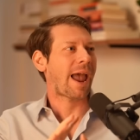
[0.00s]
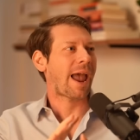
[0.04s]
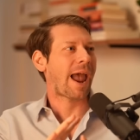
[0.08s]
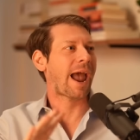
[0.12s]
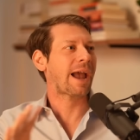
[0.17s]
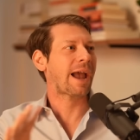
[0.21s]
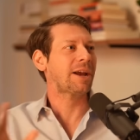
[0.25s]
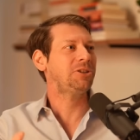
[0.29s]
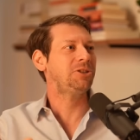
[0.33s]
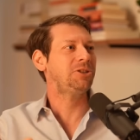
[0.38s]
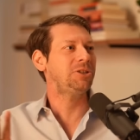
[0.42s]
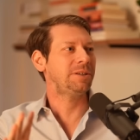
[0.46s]

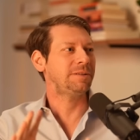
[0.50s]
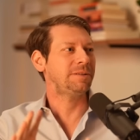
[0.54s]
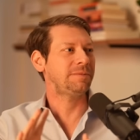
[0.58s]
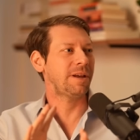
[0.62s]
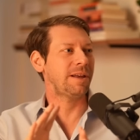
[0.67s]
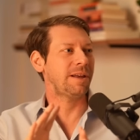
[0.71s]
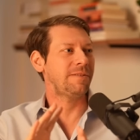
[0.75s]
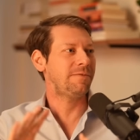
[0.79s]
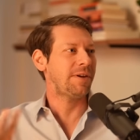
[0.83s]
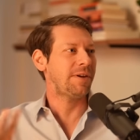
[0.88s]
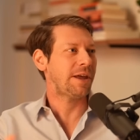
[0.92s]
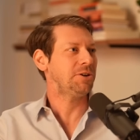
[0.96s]
action
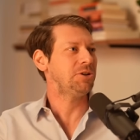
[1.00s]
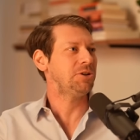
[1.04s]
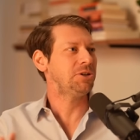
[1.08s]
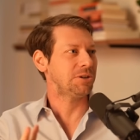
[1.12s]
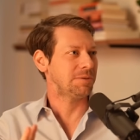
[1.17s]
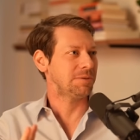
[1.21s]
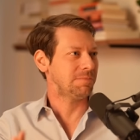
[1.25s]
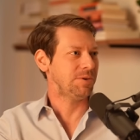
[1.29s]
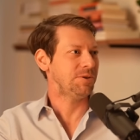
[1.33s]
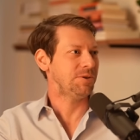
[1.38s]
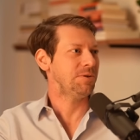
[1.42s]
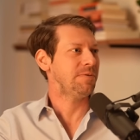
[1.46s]

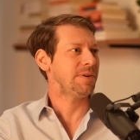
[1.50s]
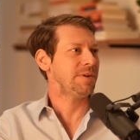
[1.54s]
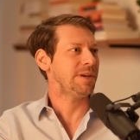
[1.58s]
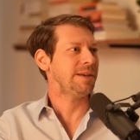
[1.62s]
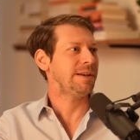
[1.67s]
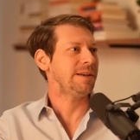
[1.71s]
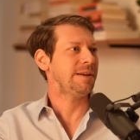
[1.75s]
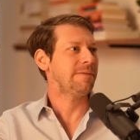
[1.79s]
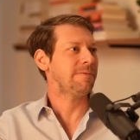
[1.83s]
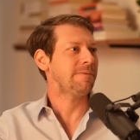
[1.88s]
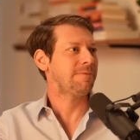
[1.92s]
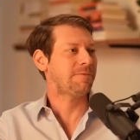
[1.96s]
adventure
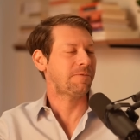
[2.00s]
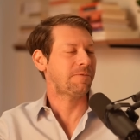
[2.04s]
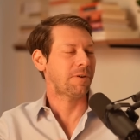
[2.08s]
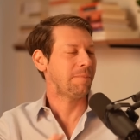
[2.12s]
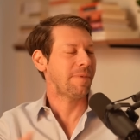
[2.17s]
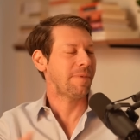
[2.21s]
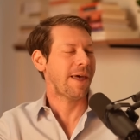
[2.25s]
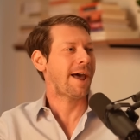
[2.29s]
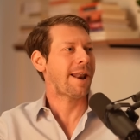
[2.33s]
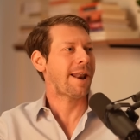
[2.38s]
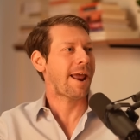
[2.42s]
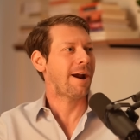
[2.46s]
movie yeah.
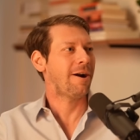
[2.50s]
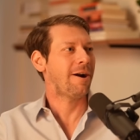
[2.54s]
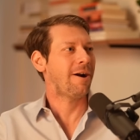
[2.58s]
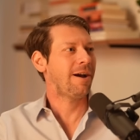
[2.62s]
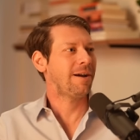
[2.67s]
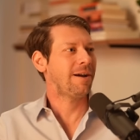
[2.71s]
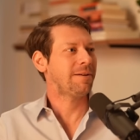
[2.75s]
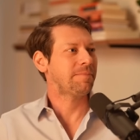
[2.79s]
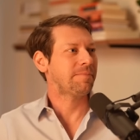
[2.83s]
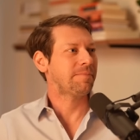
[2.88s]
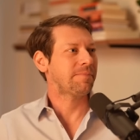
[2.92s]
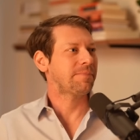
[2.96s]
from that
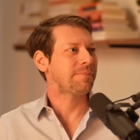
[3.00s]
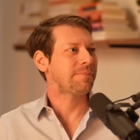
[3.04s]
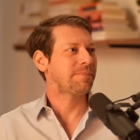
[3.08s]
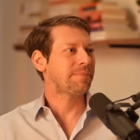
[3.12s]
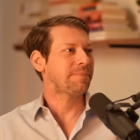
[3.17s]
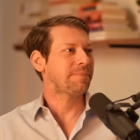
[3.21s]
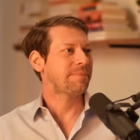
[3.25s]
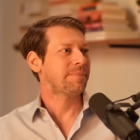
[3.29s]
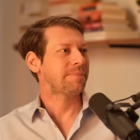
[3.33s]
era. Yeah,